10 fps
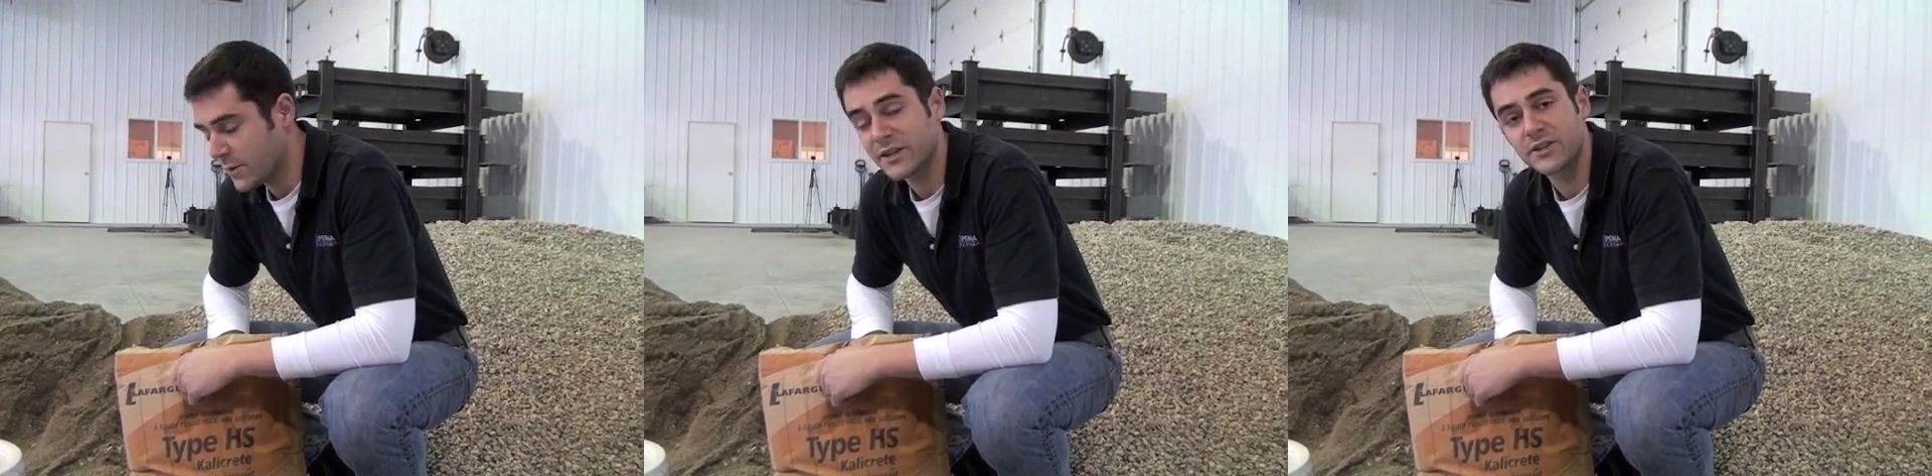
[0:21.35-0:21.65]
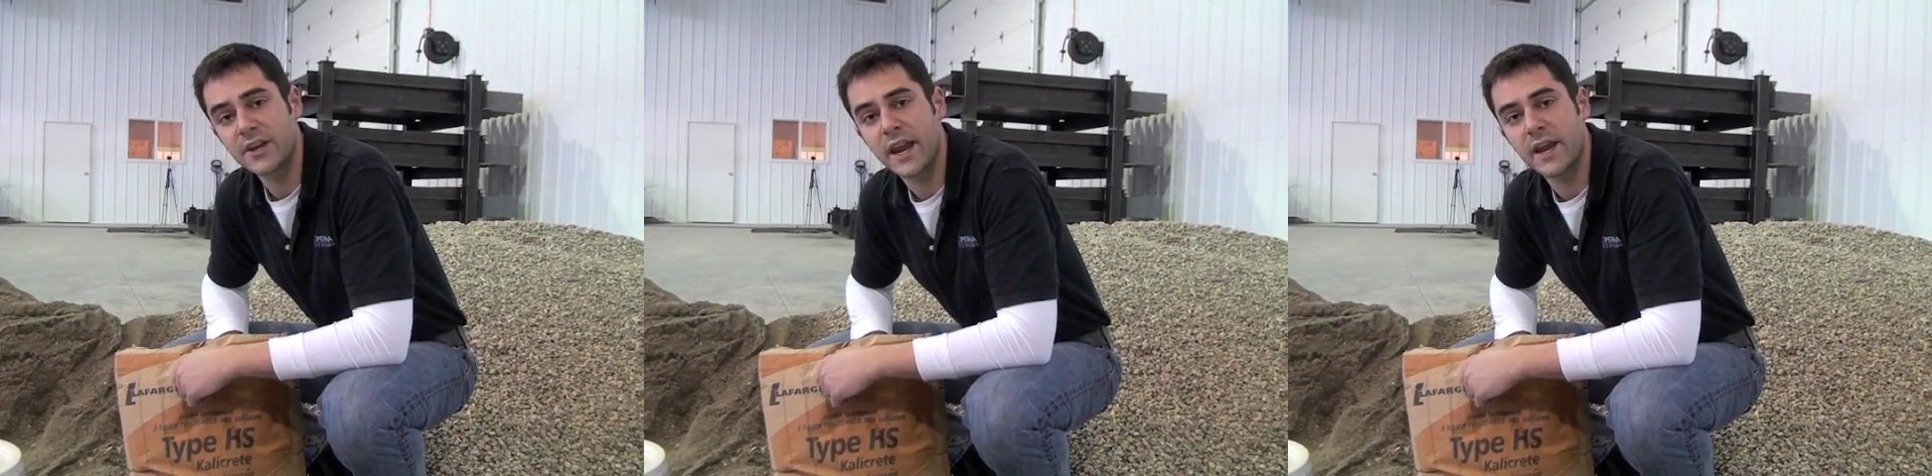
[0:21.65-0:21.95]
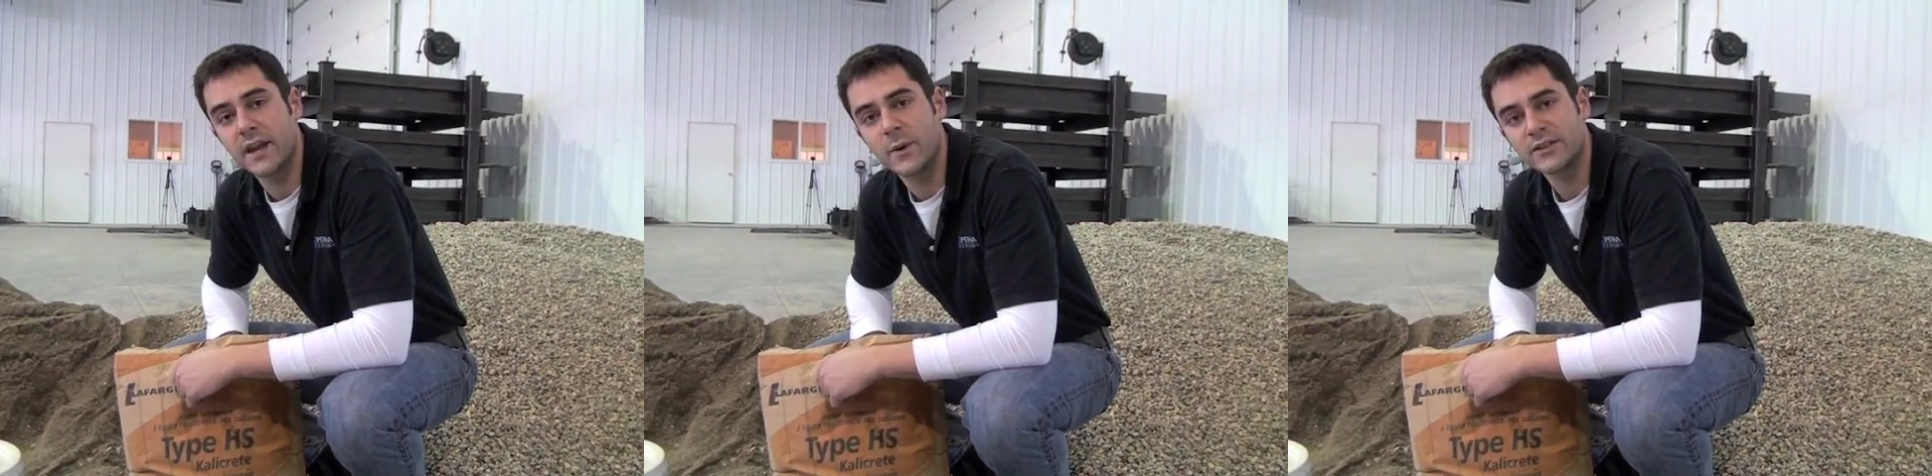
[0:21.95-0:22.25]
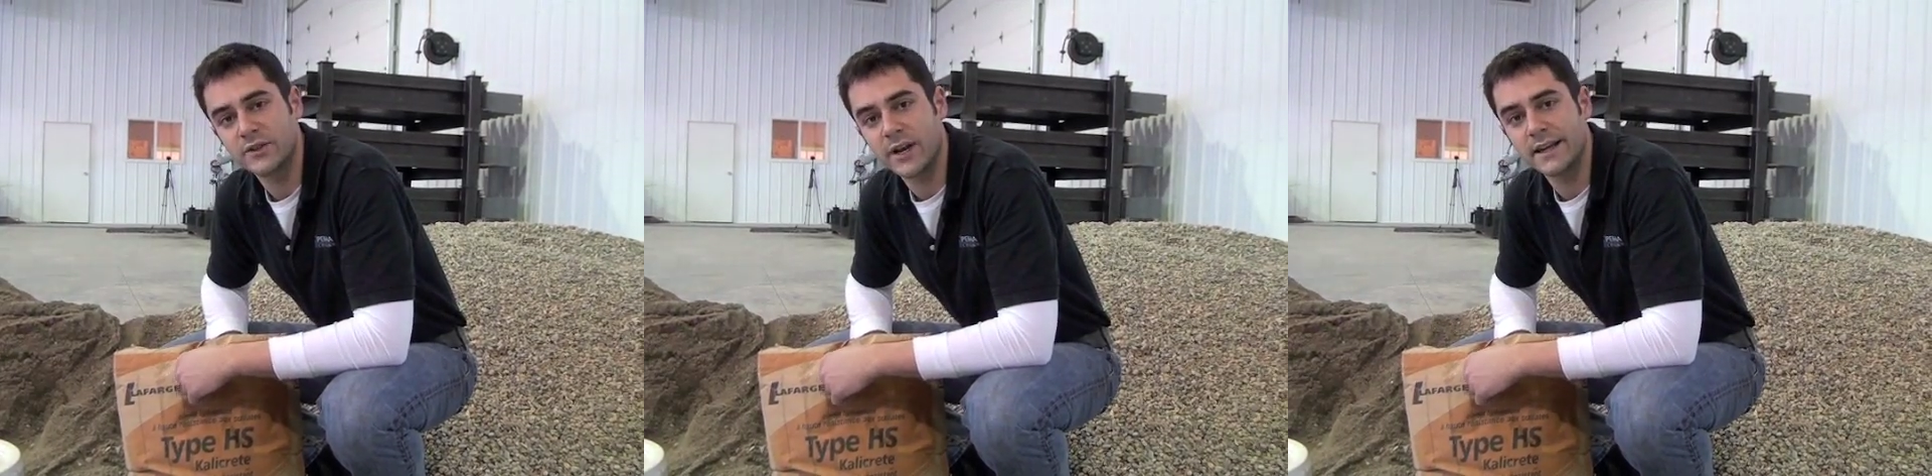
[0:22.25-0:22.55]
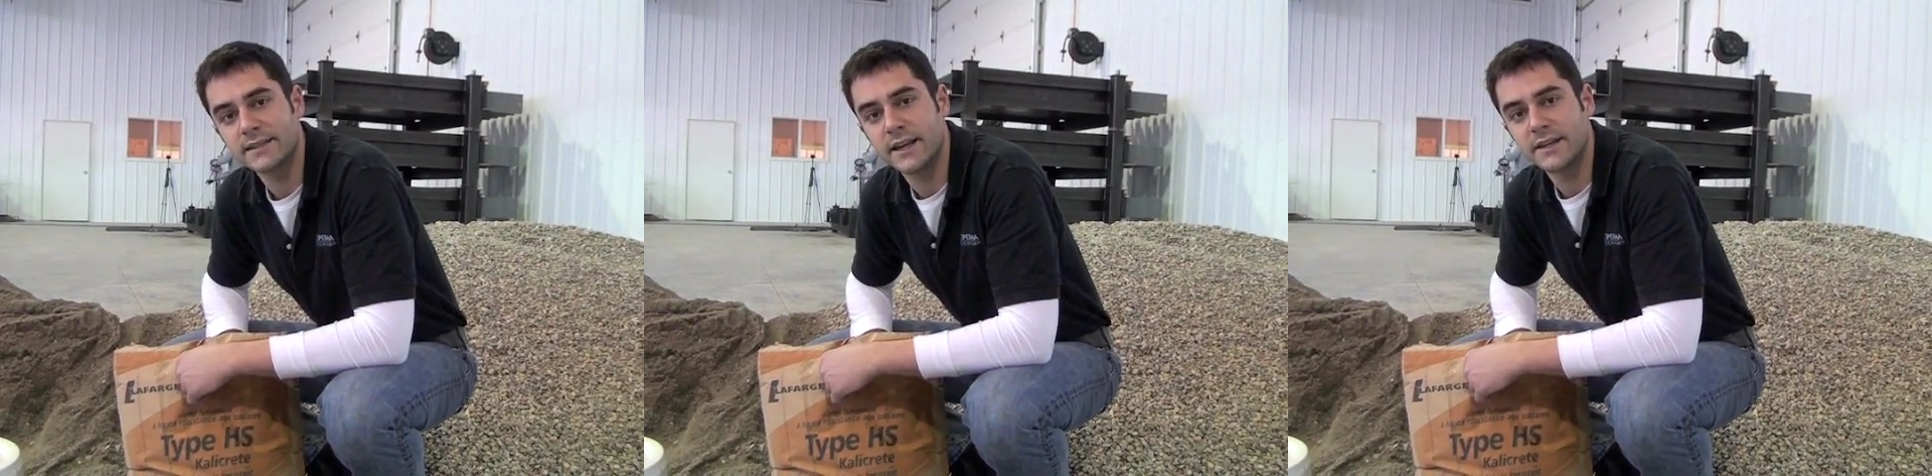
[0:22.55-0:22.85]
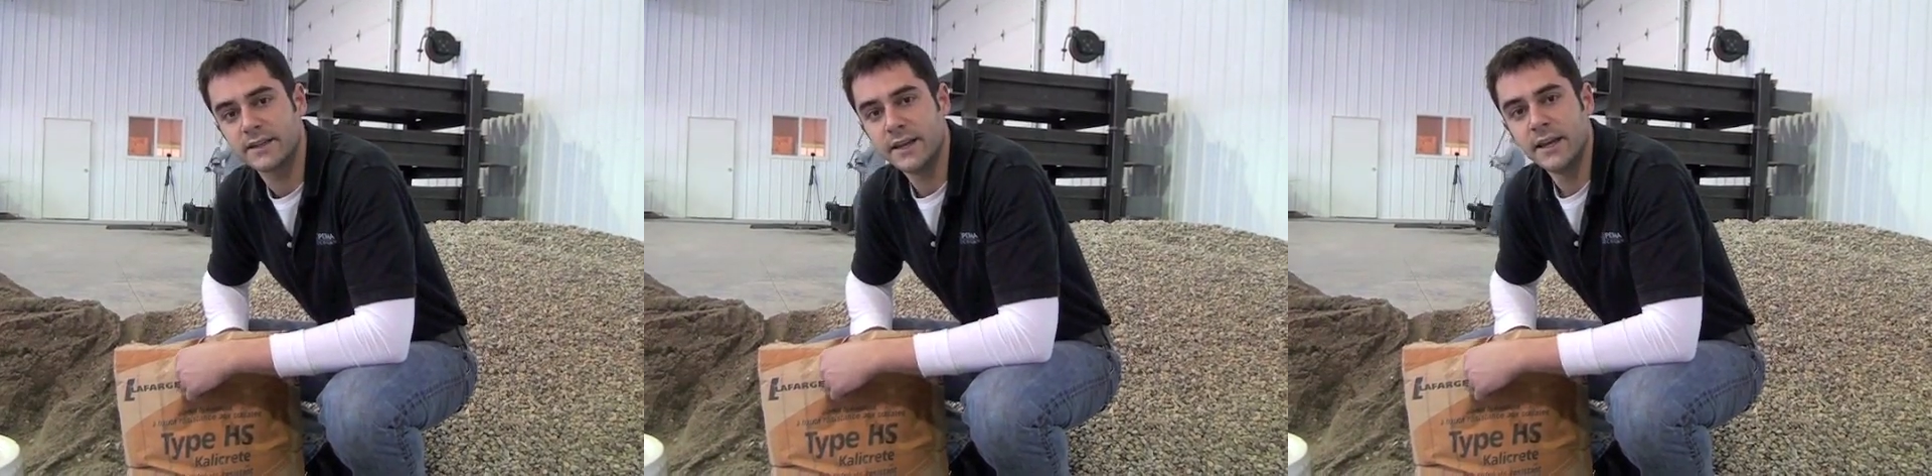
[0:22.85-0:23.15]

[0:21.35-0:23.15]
western Canada and western United States